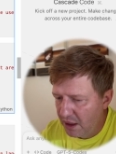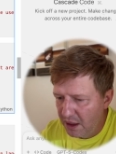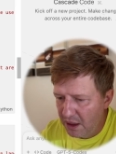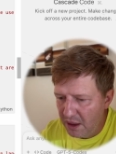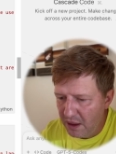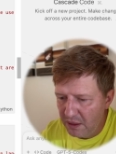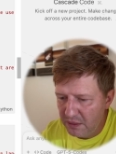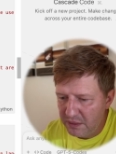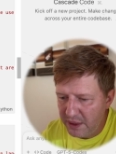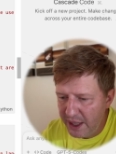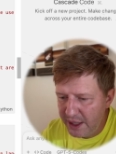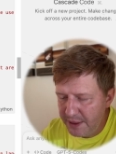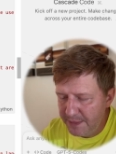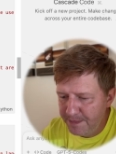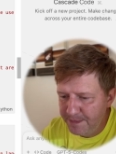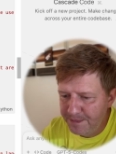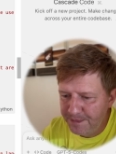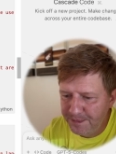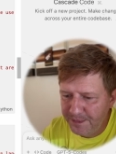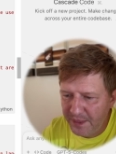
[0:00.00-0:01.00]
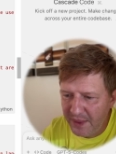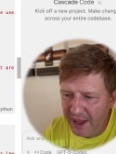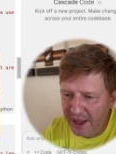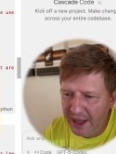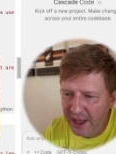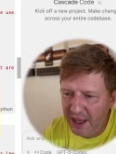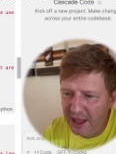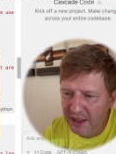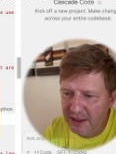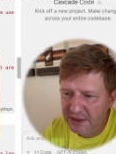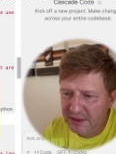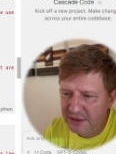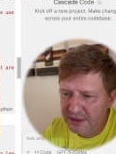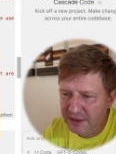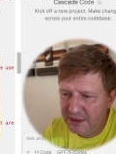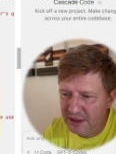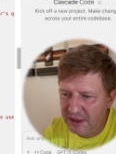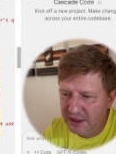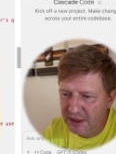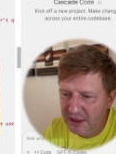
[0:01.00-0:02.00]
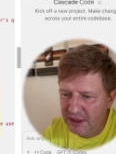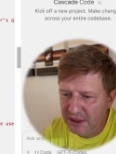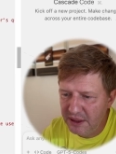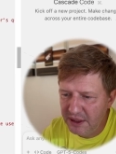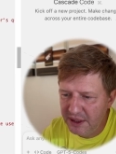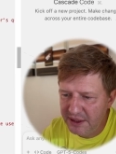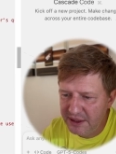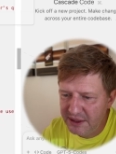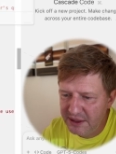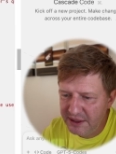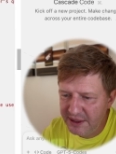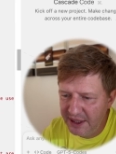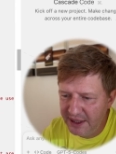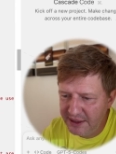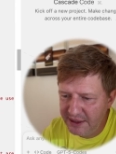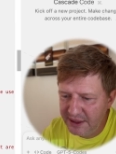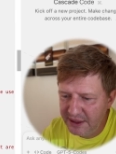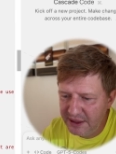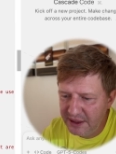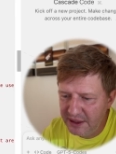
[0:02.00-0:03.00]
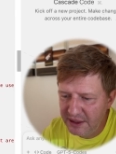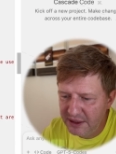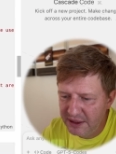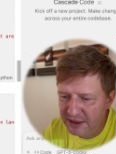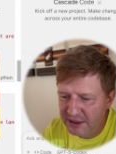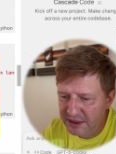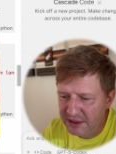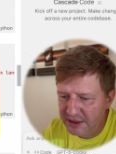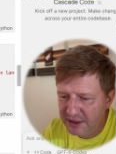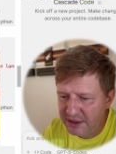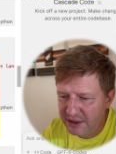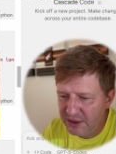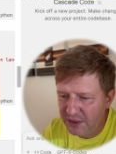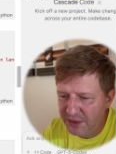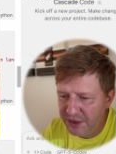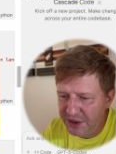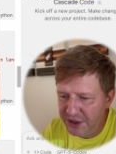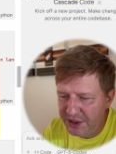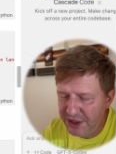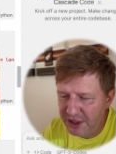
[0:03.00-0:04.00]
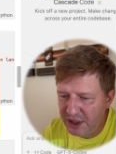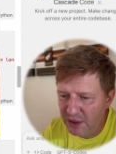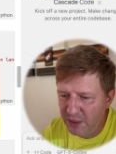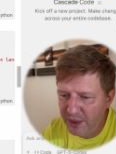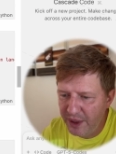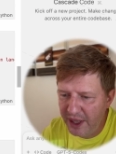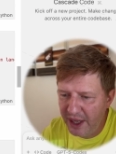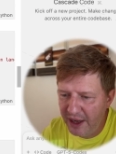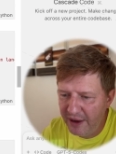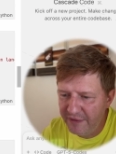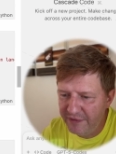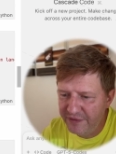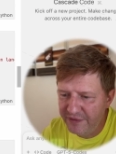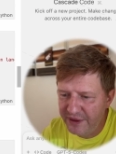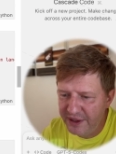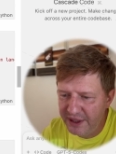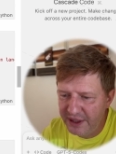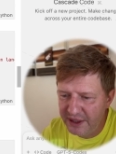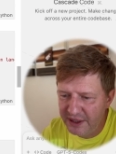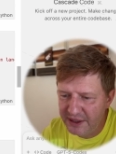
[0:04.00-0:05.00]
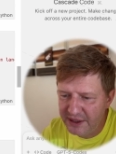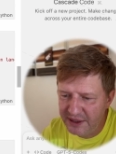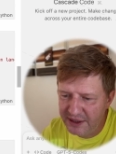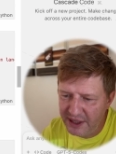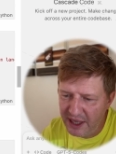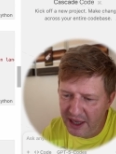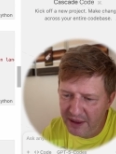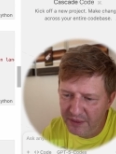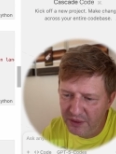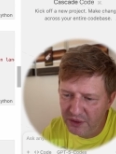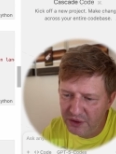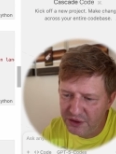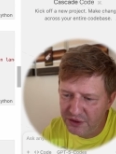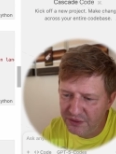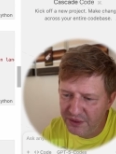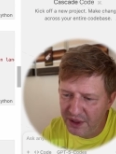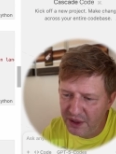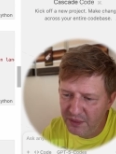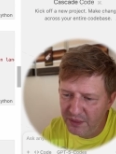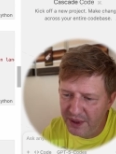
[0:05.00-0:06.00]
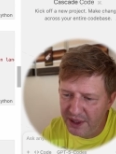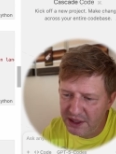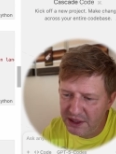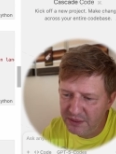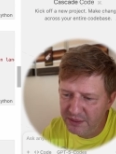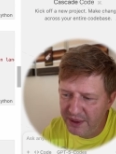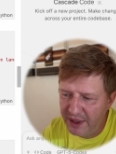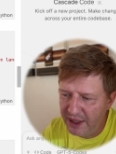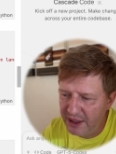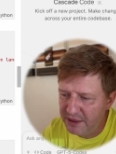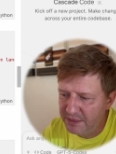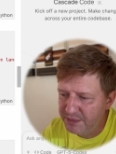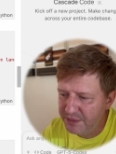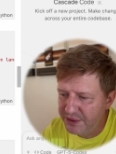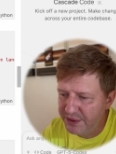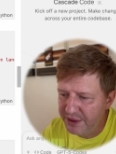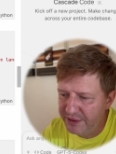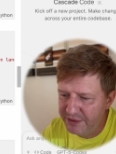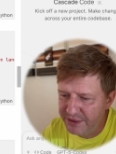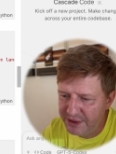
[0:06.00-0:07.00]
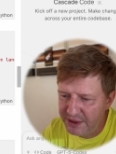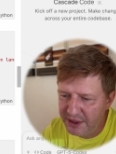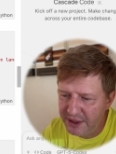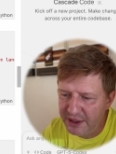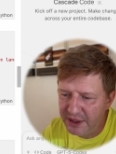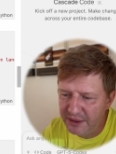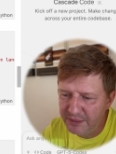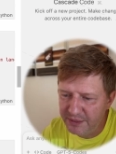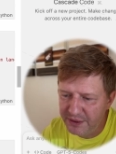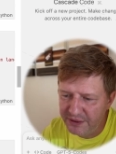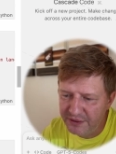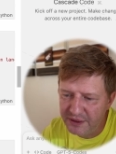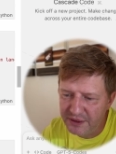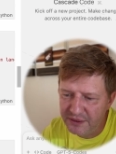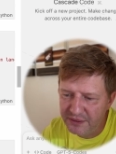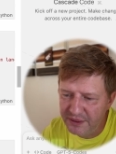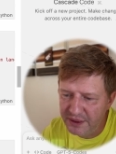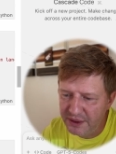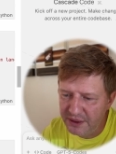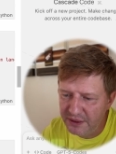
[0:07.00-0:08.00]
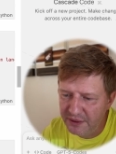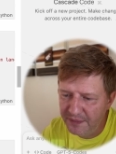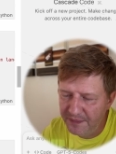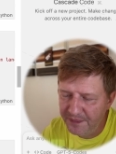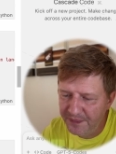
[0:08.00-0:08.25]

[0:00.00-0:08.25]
All right, and uh, let's test it. So here we have the same user request we had previously in the previous video.